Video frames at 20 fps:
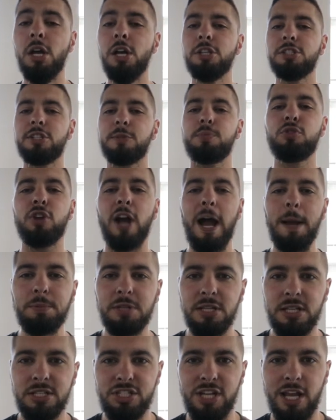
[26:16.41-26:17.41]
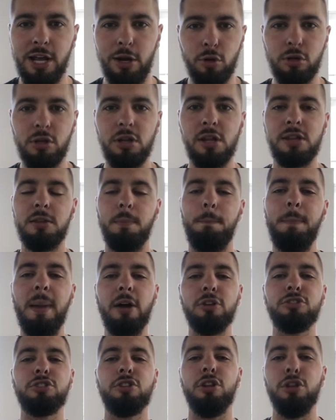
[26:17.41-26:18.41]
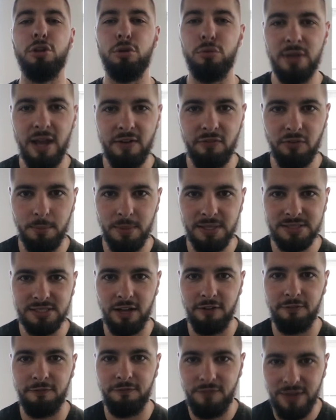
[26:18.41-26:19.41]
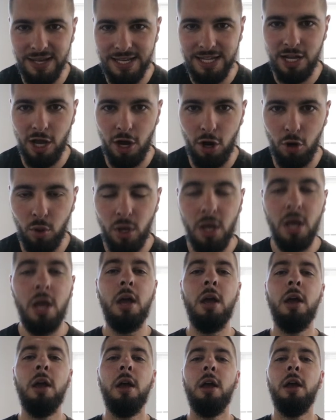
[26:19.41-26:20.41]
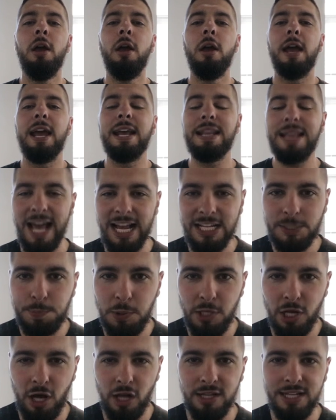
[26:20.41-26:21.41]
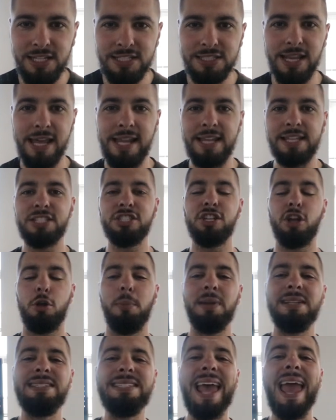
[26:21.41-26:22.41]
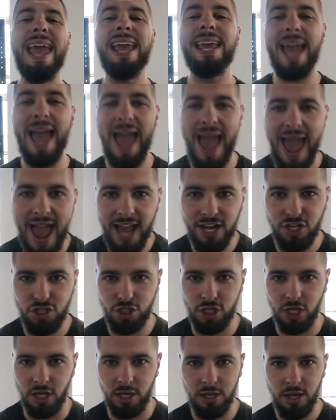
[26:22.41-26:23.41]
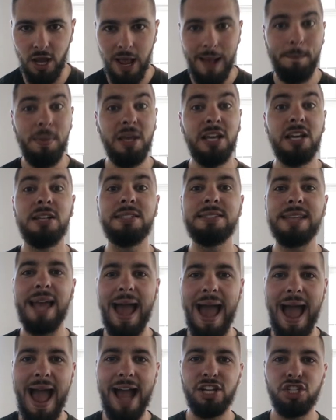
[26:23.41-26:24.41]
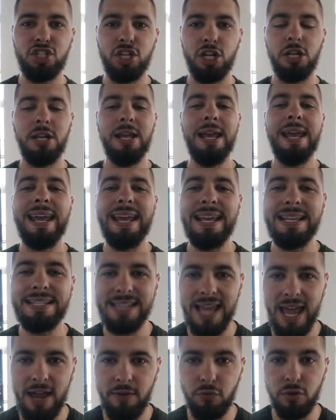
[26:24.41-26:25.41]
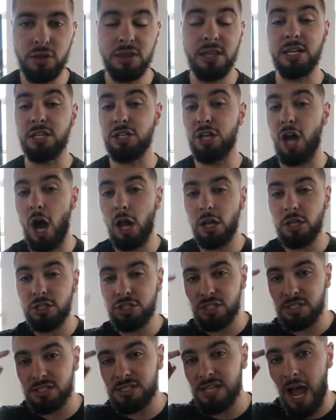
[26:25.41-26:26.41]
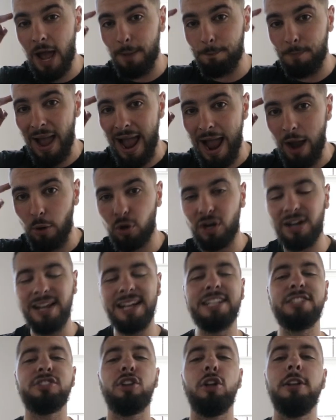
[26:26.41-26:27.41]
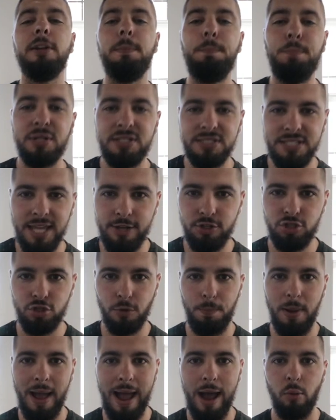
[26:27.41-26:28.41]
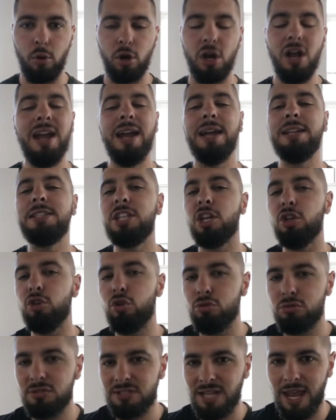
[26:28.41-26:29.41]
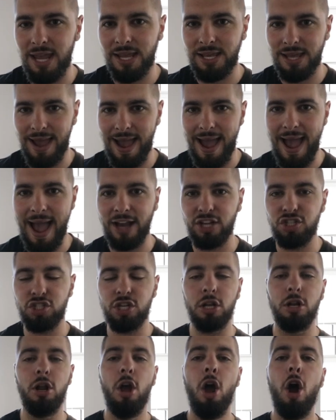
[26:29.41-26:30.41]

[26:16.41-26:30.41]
Subscribe to the channel, click the bell so that you never miss a video. And last but not least, ladies and gentlemen, take action, because action is everything. Knowledge is not power, it is only potential power until you take action